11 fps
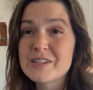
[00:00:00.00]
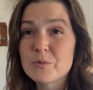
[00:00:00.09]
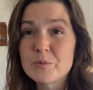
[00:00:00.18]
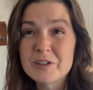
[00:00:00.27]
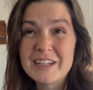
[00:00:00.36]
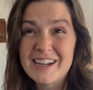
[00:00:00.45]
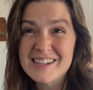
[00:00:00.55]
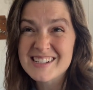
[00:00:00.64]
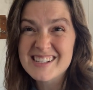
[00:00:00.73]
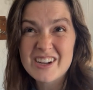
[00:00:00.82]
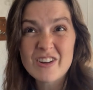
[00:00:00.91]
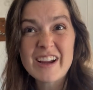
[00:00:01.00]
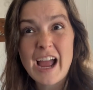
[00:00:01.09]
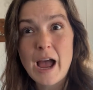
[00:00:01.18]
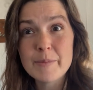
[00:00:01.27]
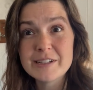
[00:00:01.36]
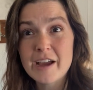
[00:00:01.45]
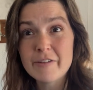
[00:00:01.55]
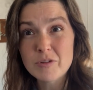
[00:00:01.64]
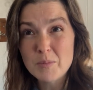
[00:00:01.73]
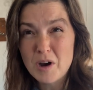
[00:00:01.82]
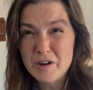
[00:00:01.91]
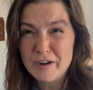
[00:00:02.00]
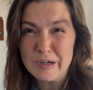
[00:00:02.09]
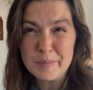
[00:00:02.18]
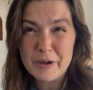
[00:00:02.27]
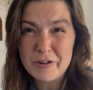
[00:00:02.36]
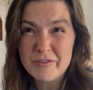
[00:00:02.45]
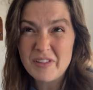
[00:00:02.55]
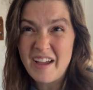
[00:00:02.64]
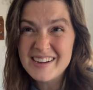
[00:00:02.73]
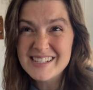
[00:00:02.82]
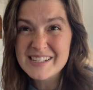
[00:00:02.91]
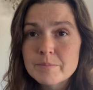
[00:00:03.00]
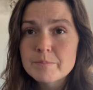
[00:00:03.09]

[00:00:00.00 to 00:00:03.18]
a really necessary habitat for monarch butterflies.